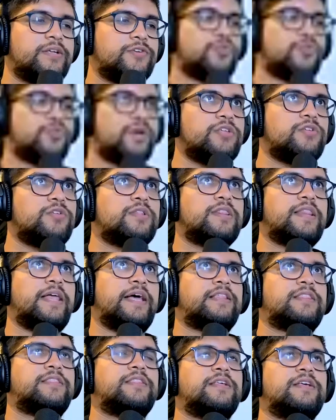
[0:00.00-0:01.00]
Dwight,
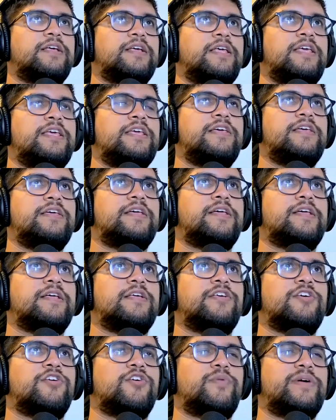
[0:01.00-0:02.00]
like you
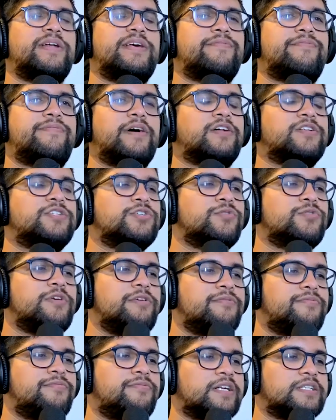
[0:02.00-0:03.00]
know what he fell to? He
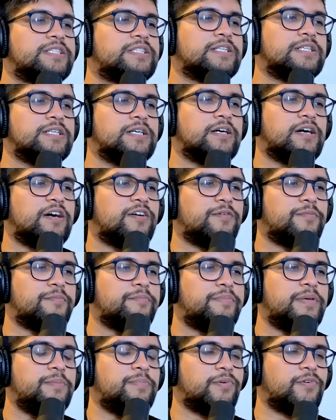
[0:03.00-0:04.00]
fell to
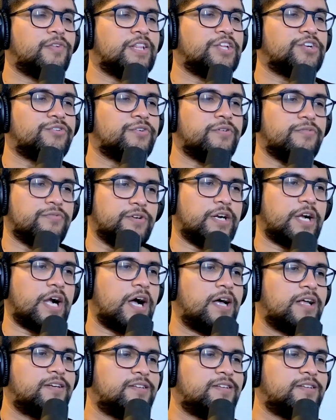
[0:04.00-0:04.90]
people literally forgot.